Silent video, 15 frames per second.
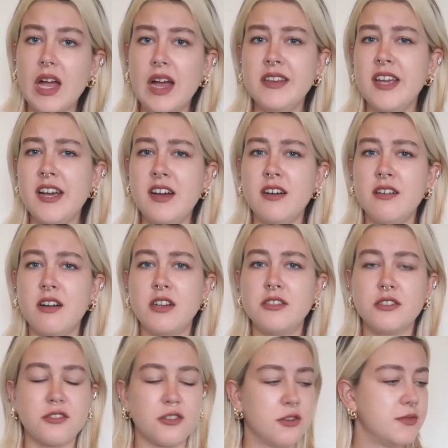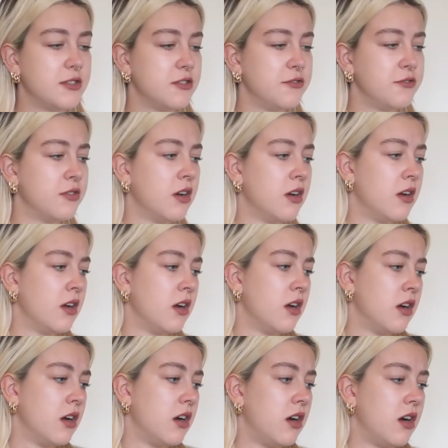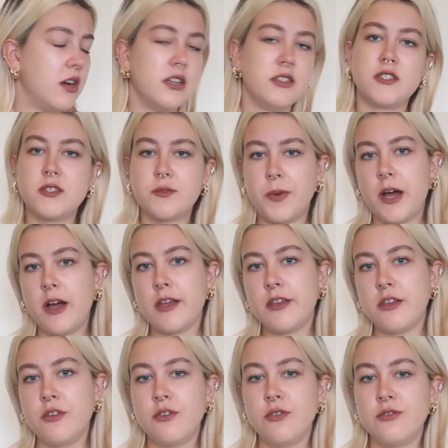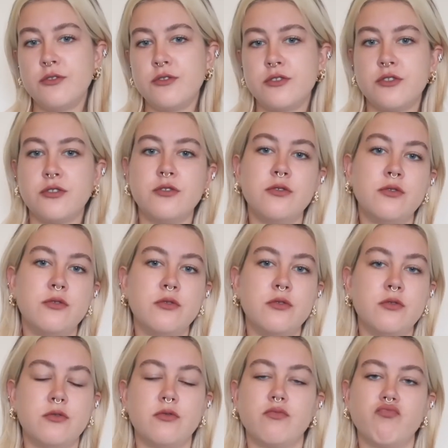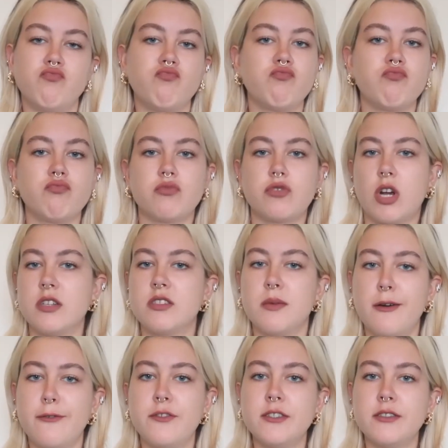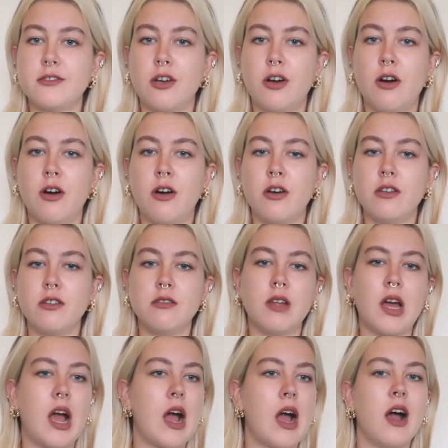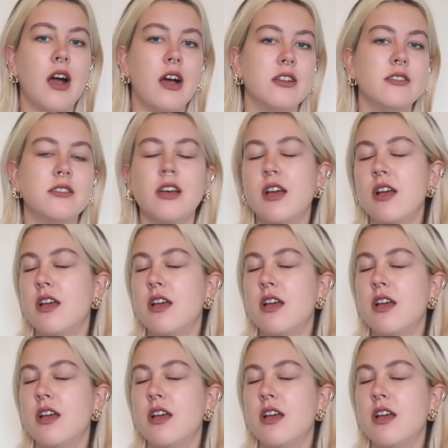And yeah, I just hope to inspire you to try some outfits on and